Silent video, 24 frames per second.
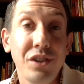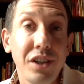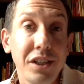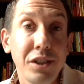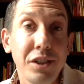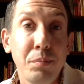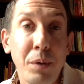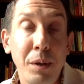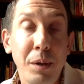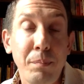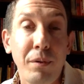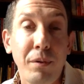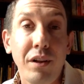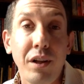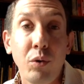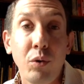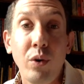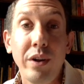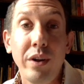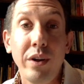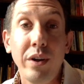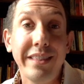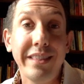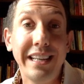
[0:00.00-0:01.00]
judge people on
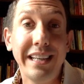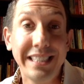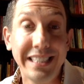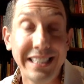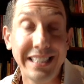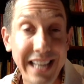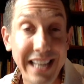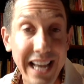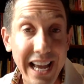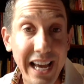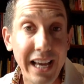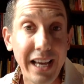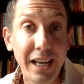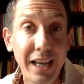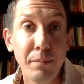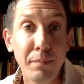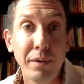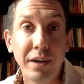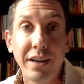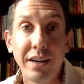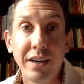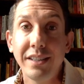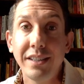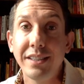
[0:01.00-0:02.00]
what they say
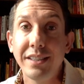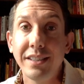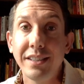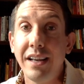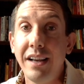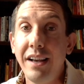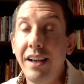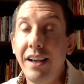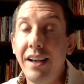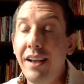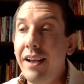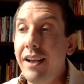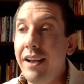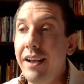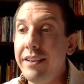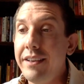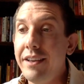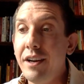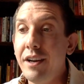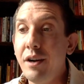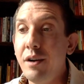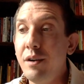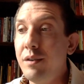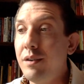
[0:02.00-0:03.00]
because
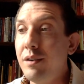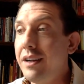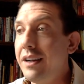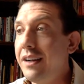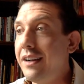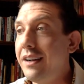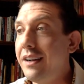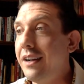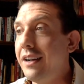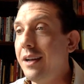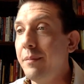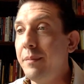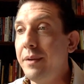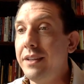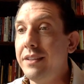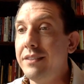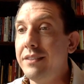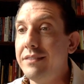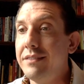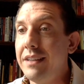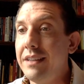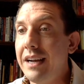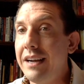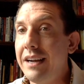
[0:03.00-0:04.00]
you know i
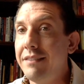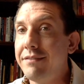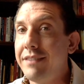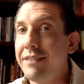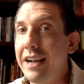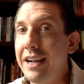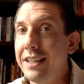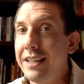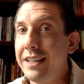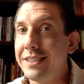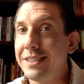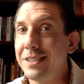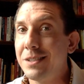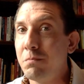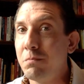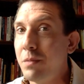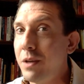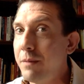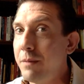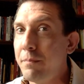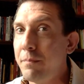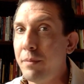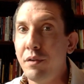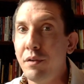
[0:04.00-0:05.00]
mean i've got some
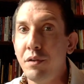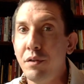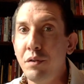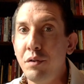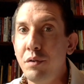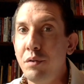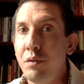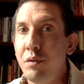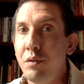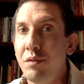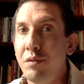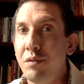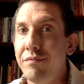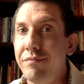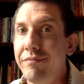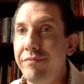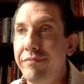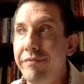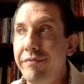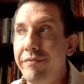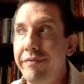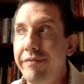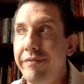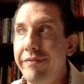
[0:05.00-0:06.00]
people who
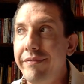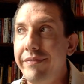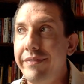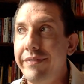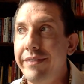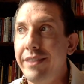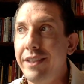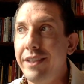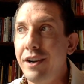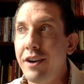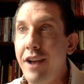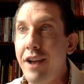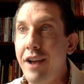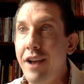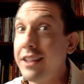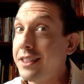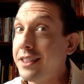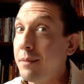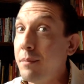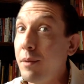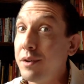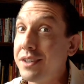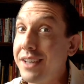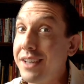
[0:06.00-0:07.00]
they're not
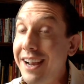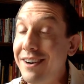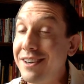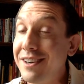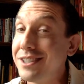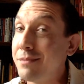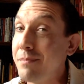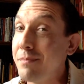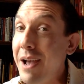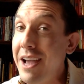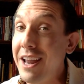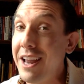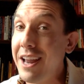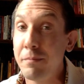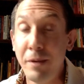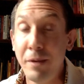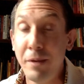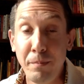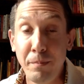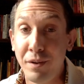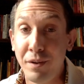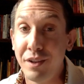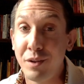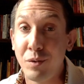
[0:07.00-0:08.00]
the most charismatic
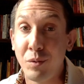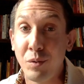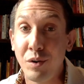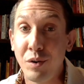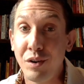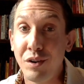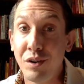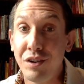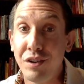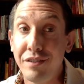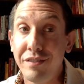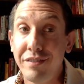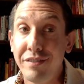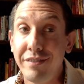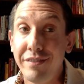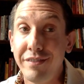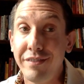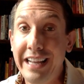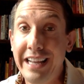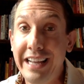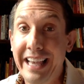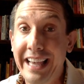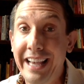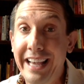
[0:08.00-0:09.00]
people in the world
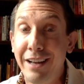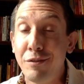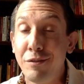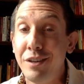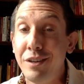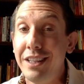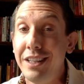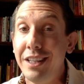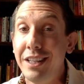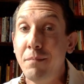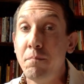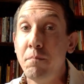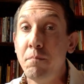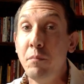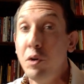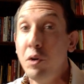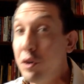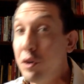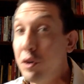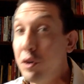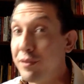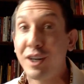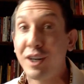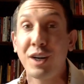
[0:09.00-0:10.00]
they can't really
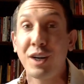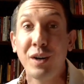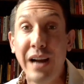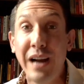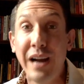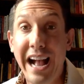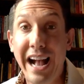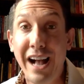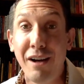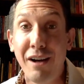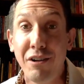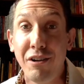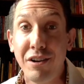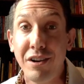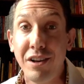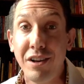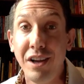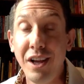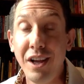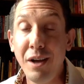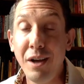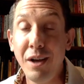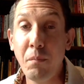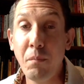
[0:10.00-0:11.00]
move a crowd
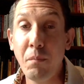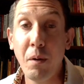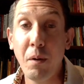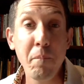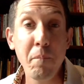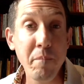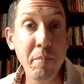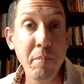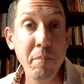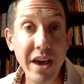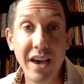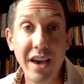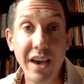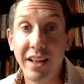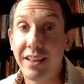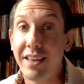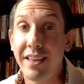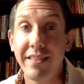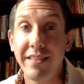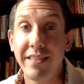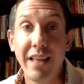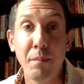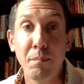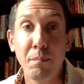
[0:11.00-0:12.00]
but man,
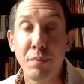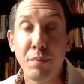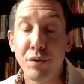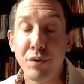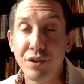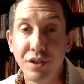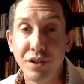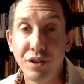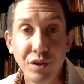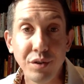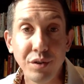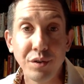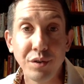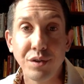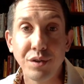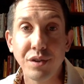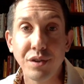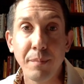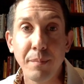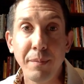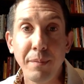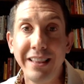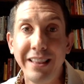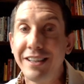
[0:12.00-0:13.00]
can they produce.
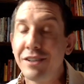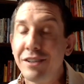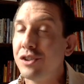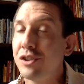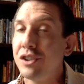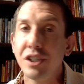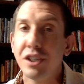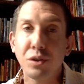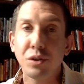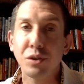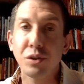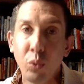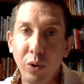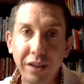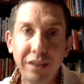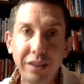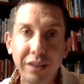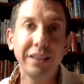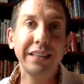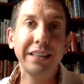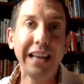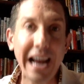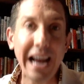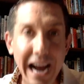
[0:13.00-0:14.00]
I mean, they're just
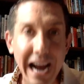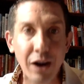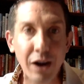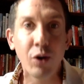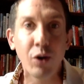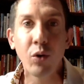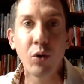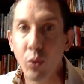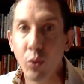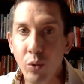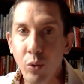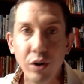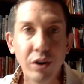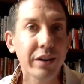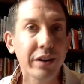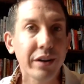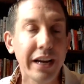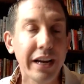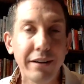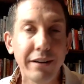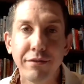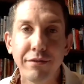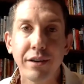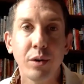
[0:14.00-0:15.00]
willing to outwork
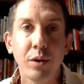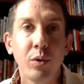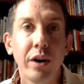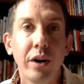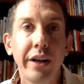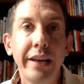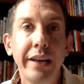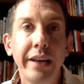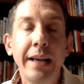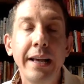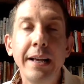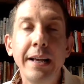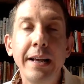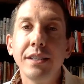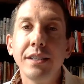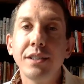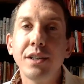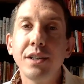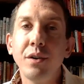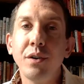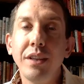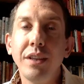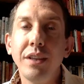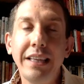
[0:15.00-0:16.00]
everyone.
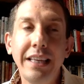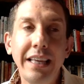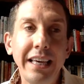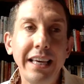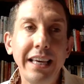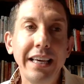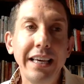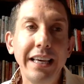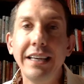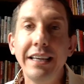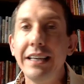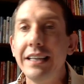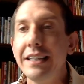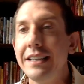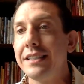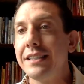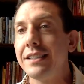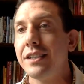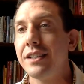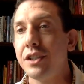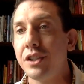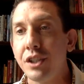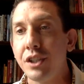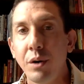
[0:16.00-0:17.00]
So the key
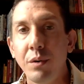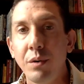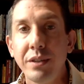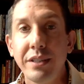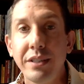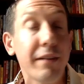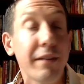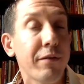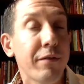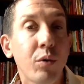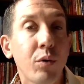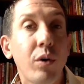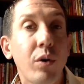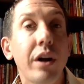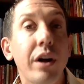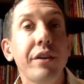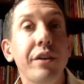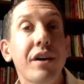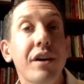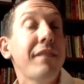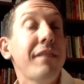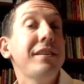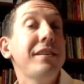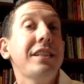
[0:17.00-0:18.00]
is show it to everyone.
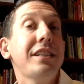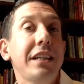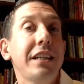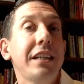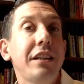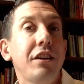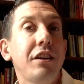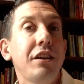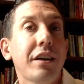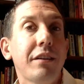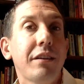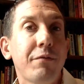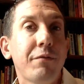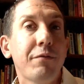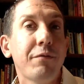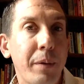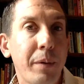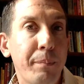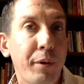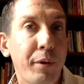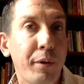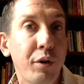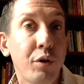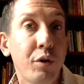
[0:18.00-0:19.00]
You're obviously looking for
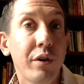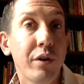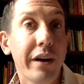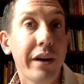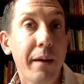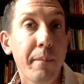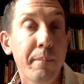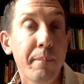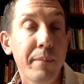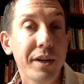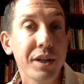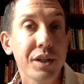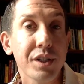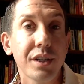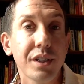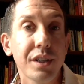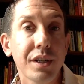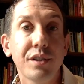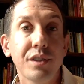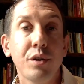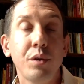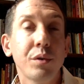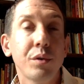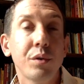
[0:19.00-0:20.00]
people who are
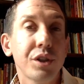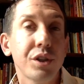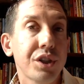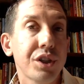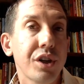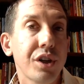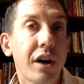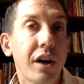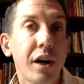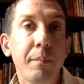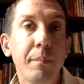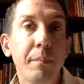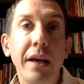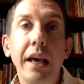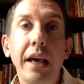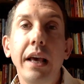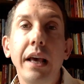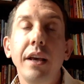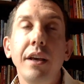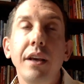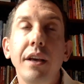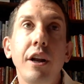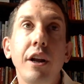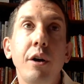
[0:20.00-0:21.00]
ambitious, who are sharp.
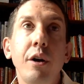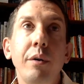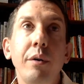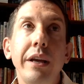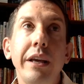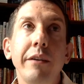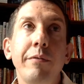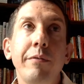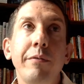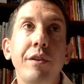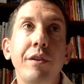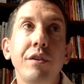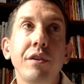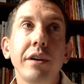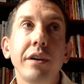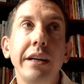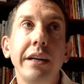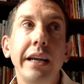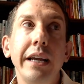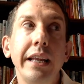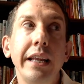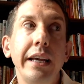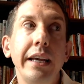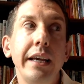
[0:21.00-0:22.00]
You know, if you're
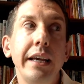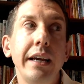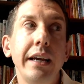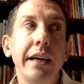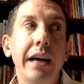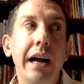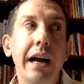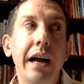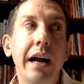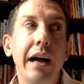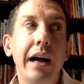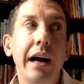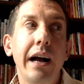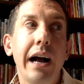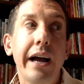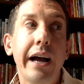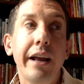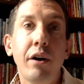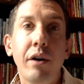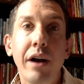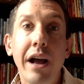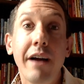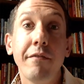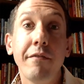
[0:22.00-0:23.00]
getting, I
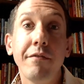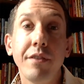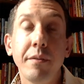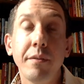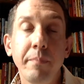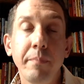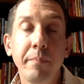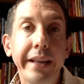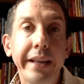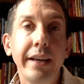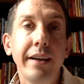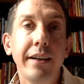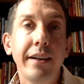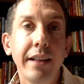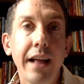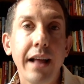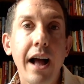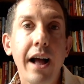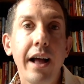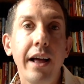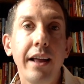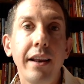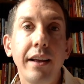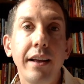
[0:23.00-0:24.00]
don't have the money a
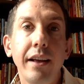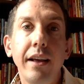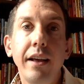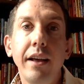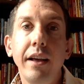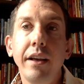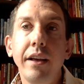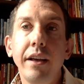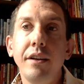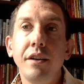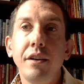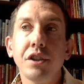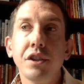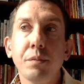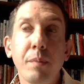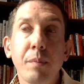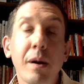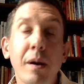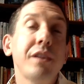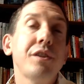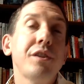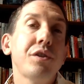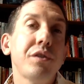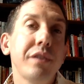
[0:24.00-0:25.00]
lot, you're
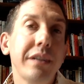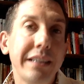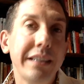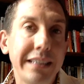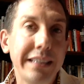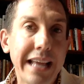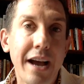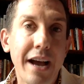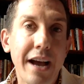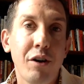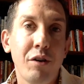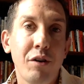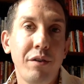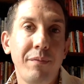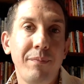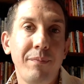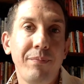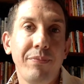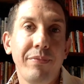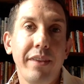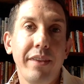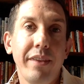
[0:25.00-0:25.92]
sponsoring down.